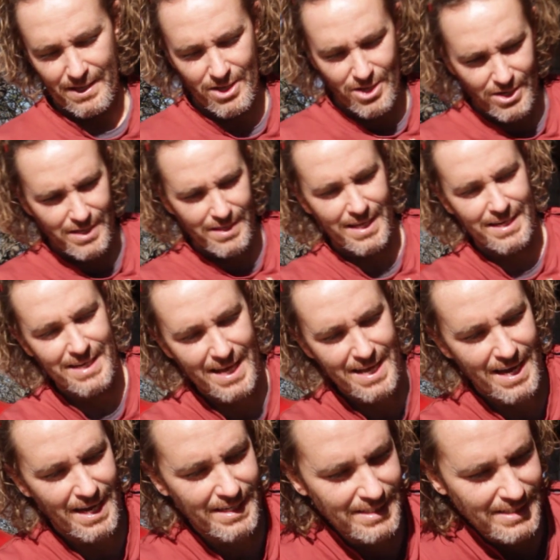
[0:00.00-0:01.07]
earlier that day,
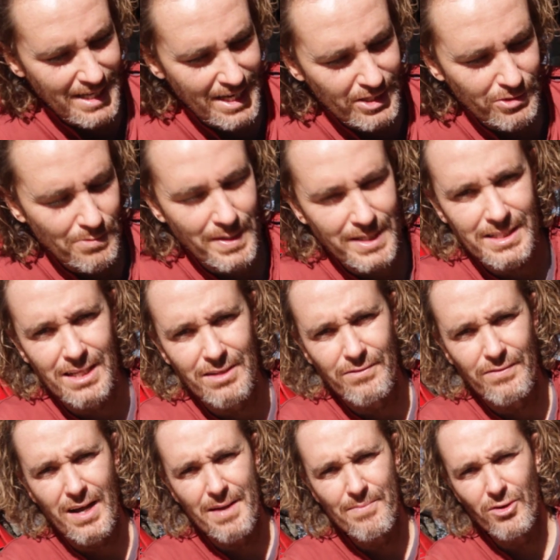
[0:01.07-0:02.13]
I decided to
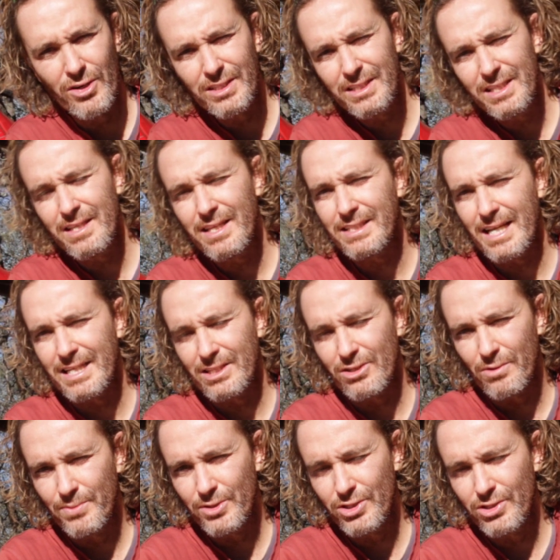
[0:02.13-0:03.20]
myself, I'm going to see this as an
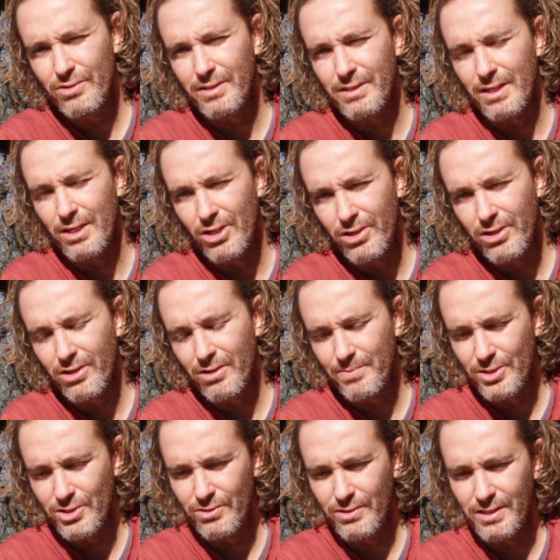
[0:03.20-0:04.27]
opportunity, a learning
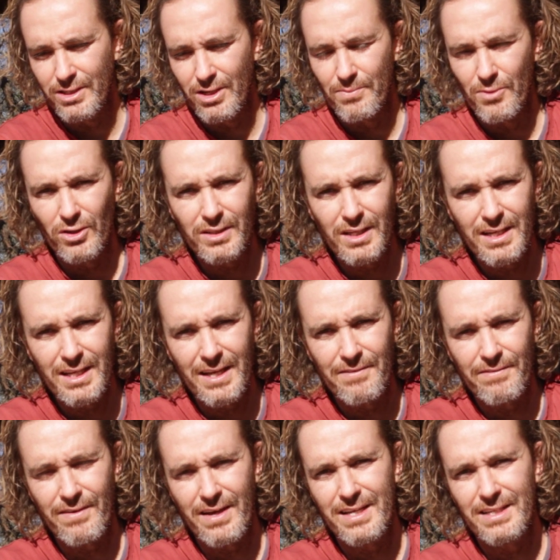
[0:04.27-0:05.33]
opportunity. I'm not going to get
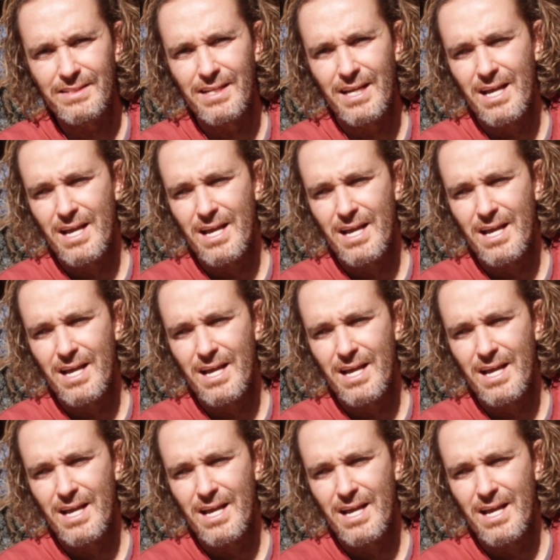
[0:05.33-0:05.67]
phased.